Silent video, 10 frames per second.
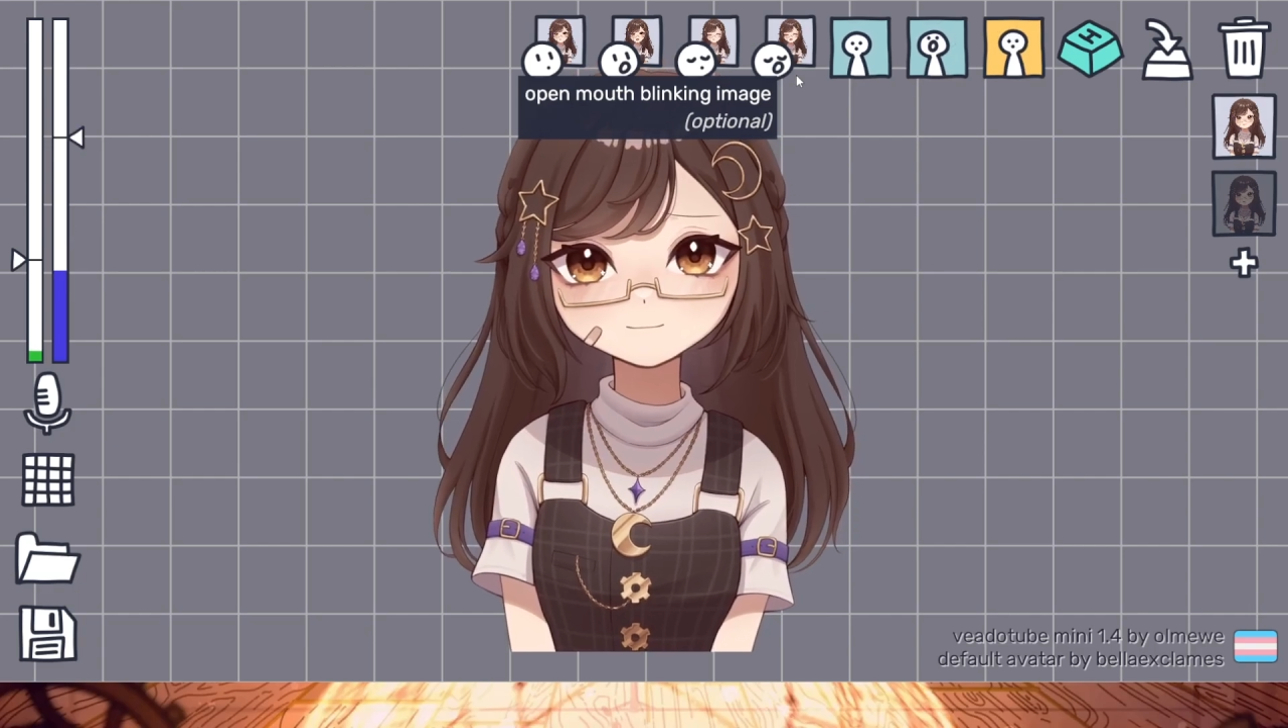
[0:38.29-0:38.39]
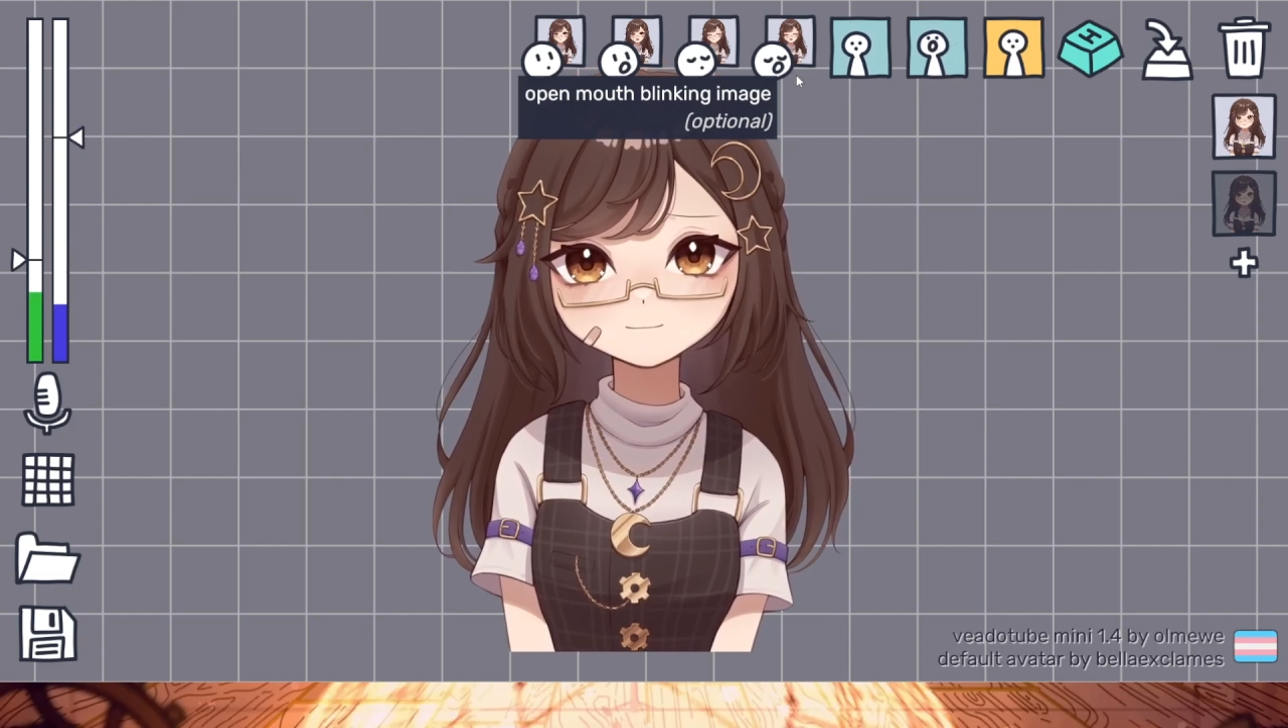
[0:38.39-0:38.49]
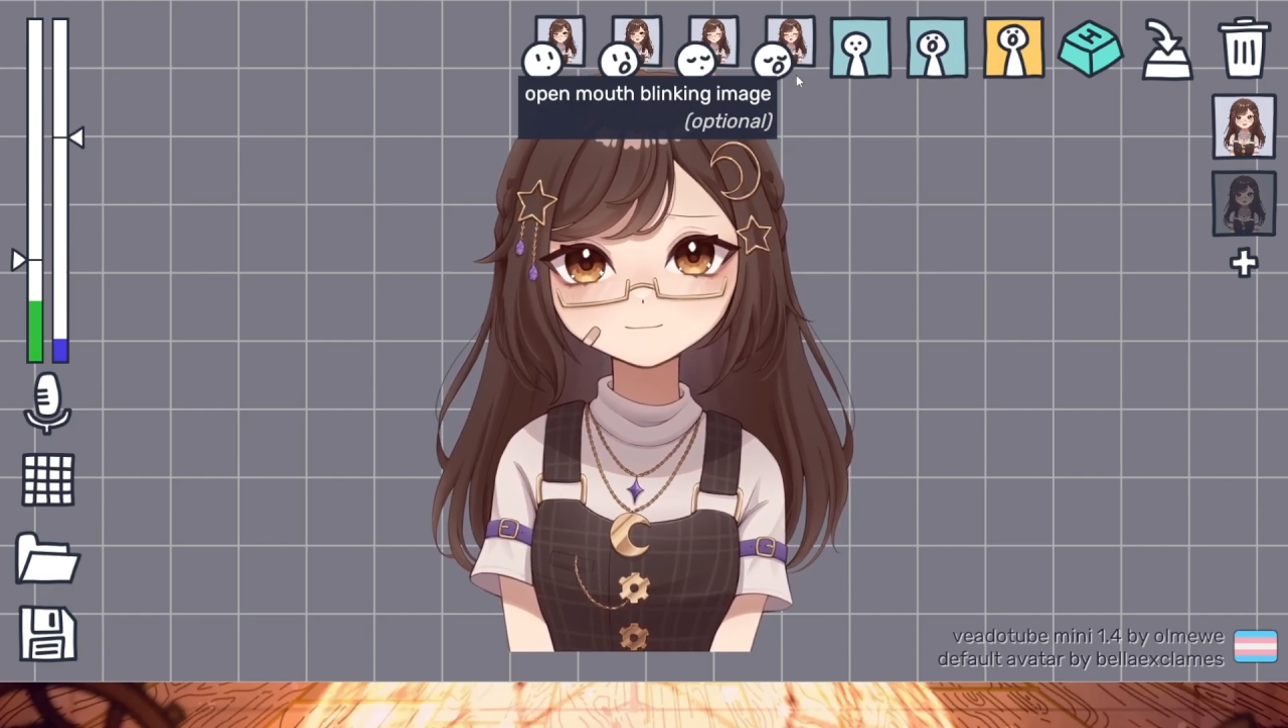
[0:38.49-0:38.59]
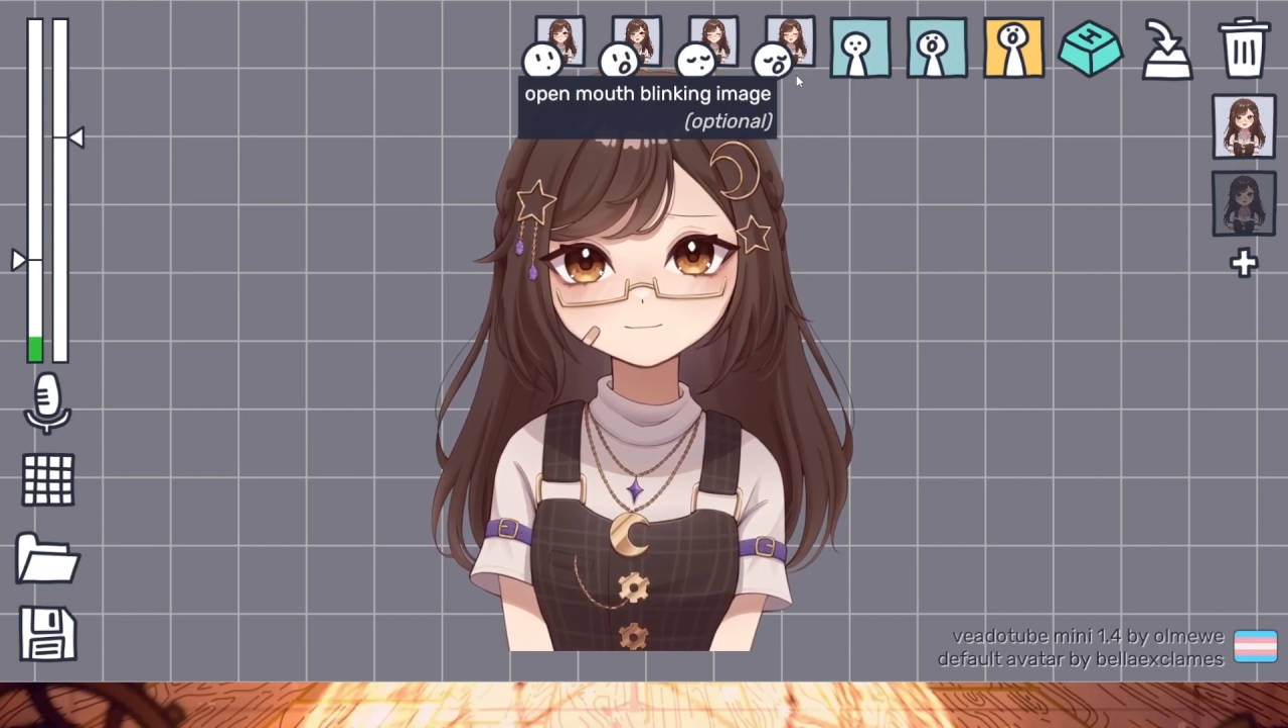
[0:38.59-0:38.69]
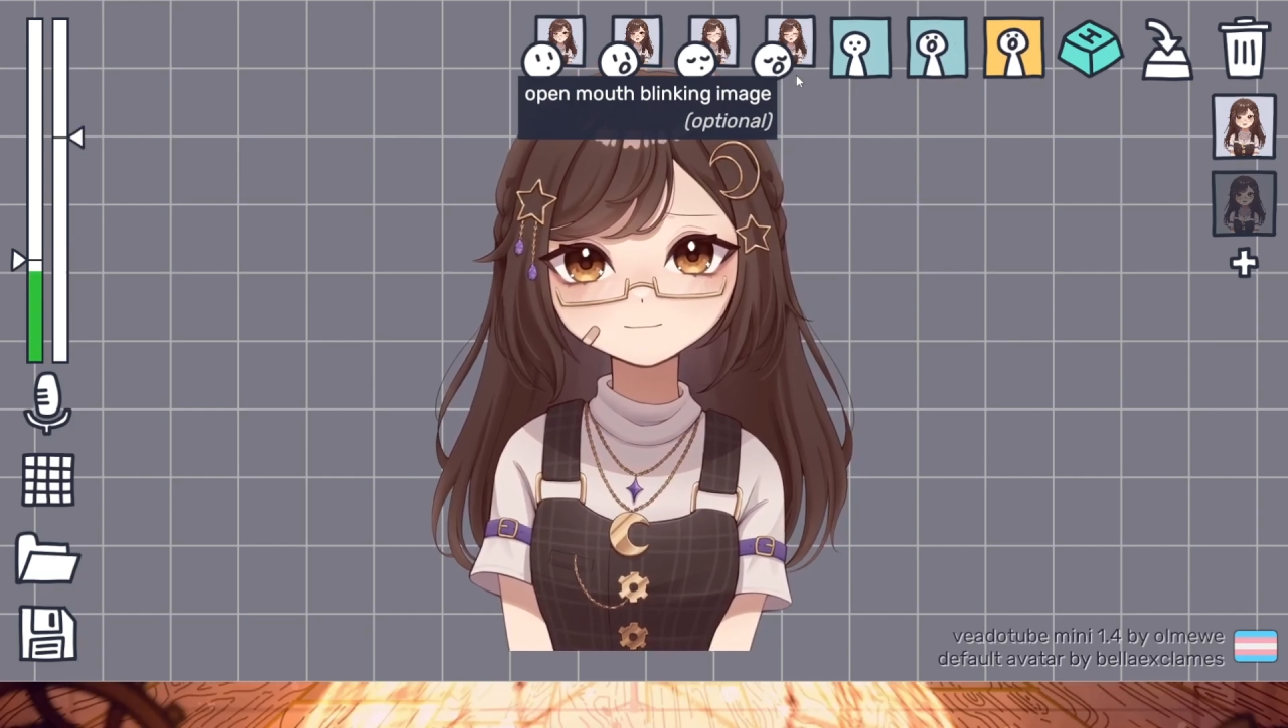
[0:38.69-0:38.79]

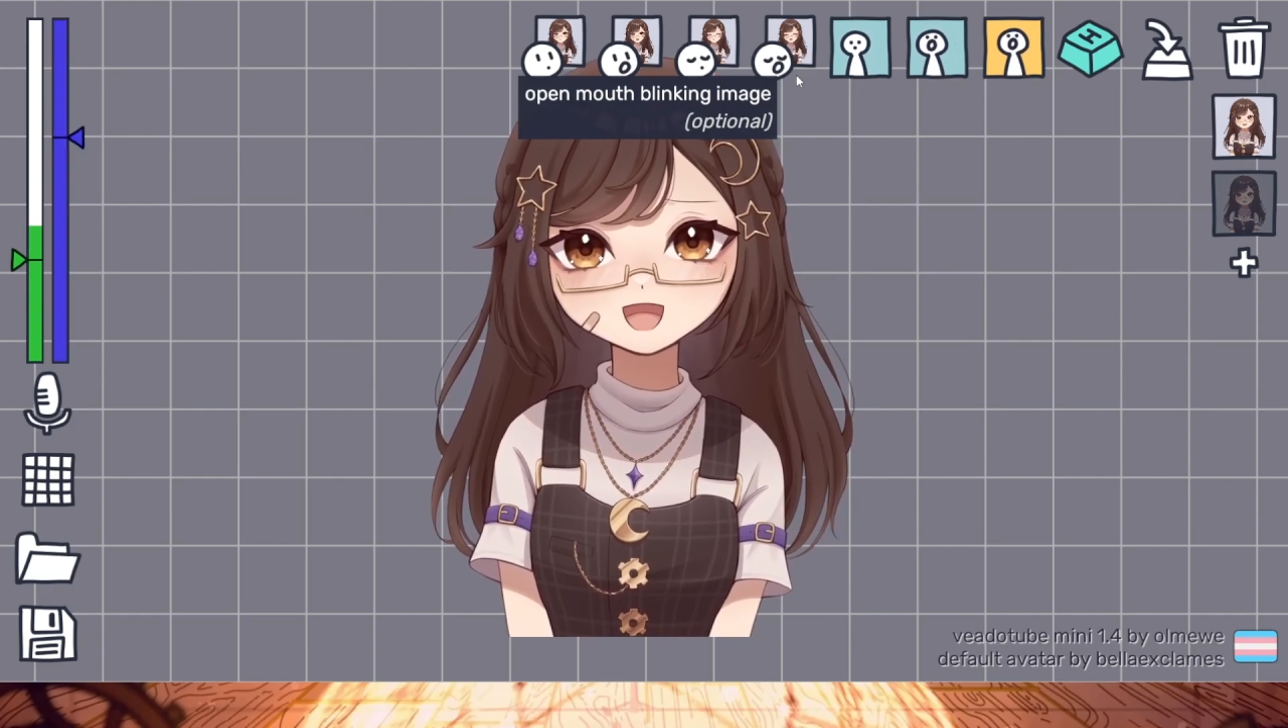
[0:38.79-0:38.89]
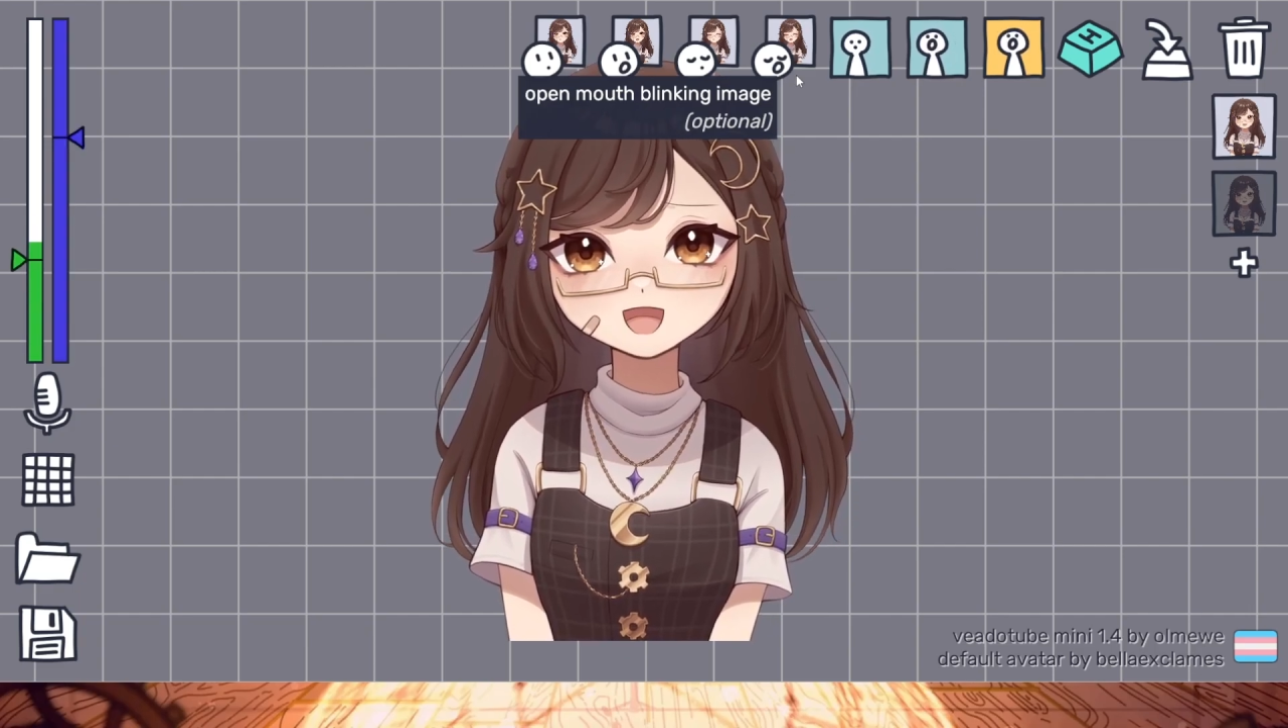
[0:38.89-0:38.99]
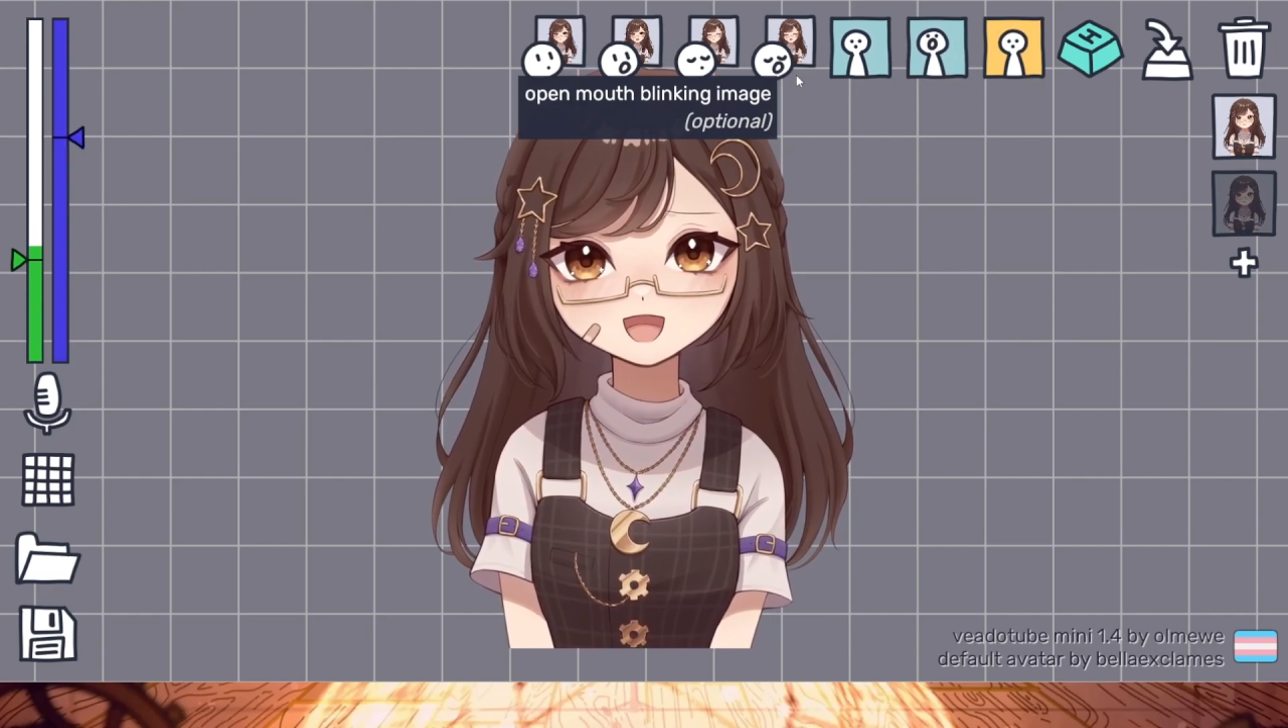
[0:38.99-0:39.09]
open